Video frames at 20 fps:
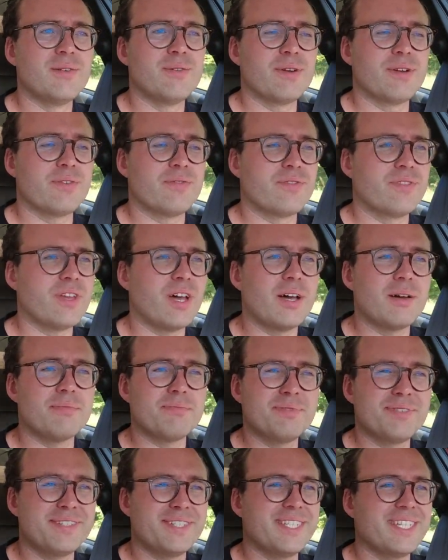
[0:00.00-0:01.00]
with
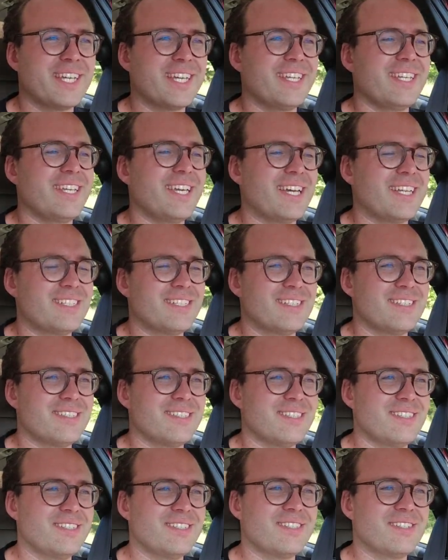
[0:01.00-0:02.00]
not putting any
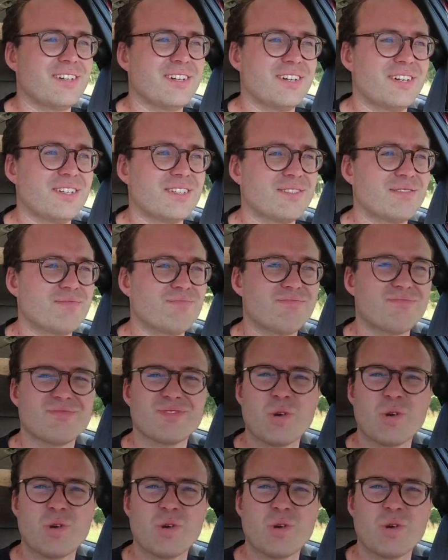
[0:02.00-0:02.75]
anti-seize on